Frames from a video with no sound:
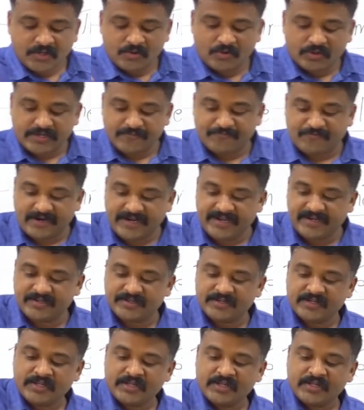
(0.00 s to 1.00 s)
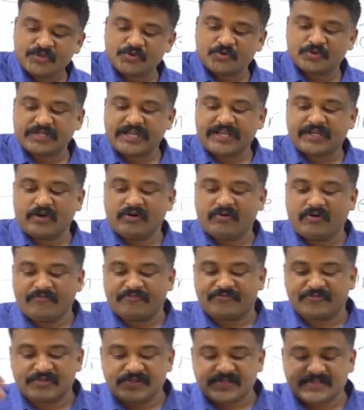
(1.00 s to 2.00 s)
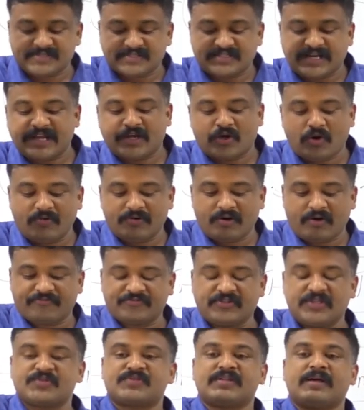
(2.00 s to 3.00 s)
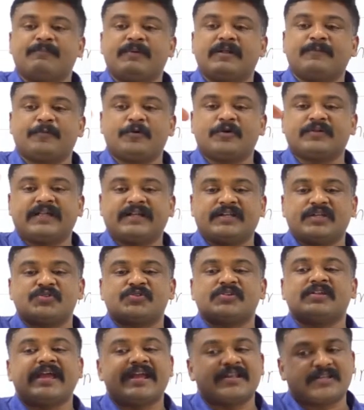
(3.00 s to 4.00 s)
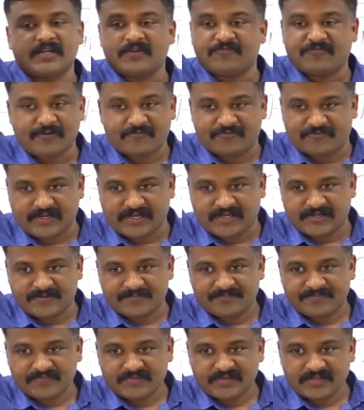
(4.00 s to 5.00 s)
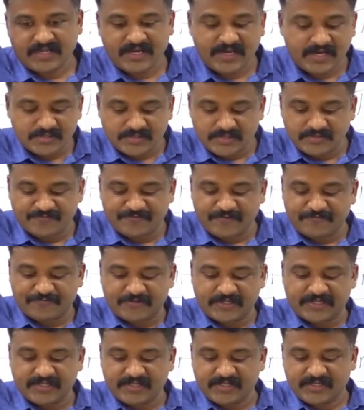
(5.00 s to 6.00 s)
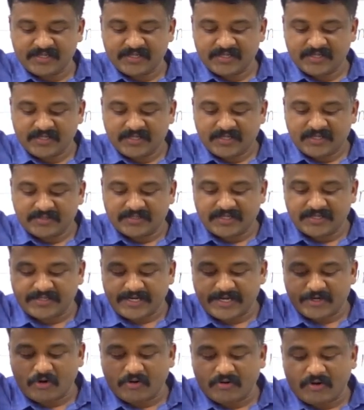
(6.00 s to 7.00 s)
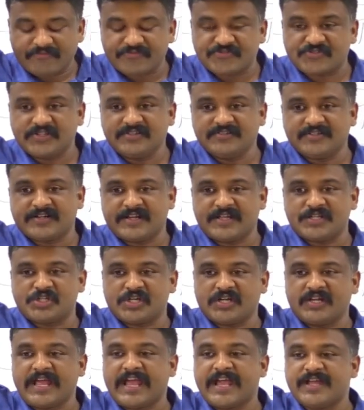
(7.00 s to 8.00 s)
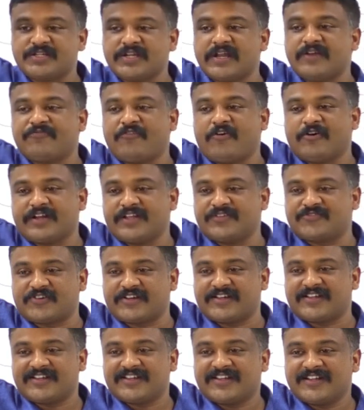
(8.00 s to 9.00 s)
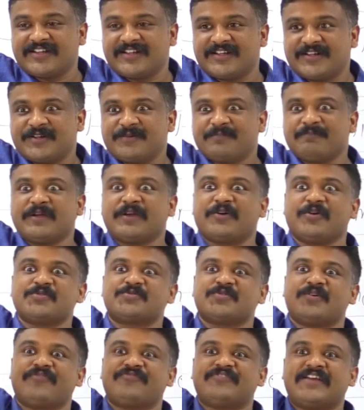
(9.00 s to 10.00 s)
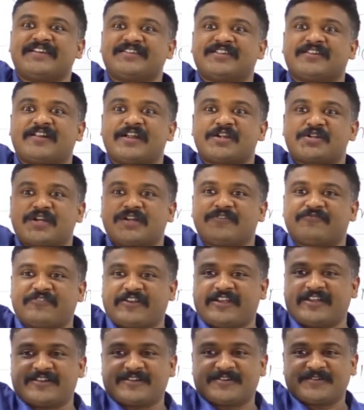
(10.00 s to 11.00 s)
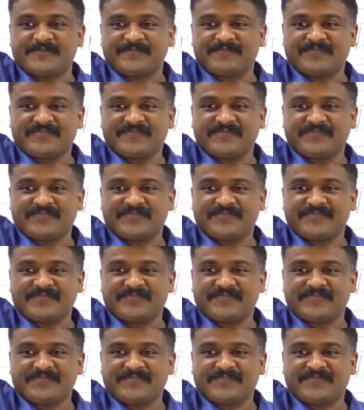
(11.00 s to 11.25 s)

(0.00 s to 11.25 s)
Okay, fine. So take care of take over of this Sambalpur, that is in eighteen fifty, eighteen fifty. Then take over of Sindh region eighteen forty-three, because of that Russian fear.